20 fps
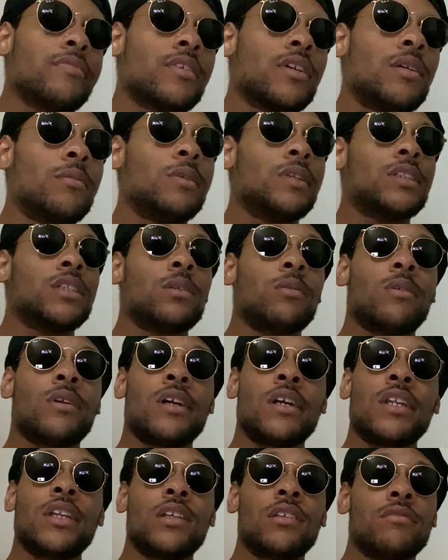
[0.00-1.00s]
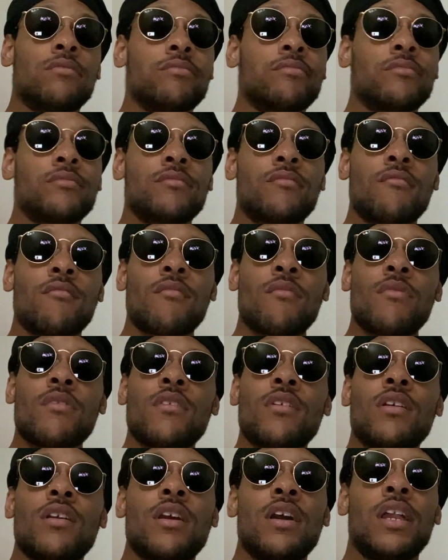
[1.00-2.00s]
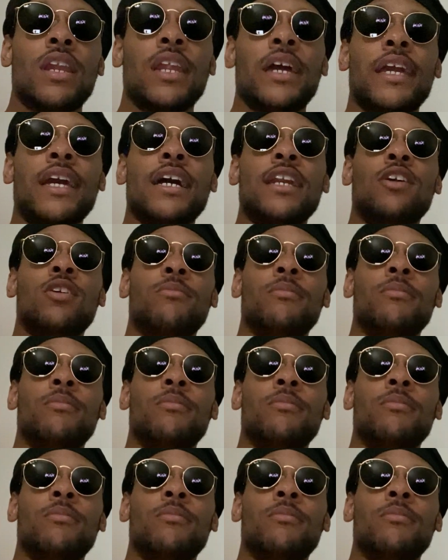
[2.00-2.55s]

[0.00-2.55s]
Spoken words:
Keep this shit 100. I lay out though,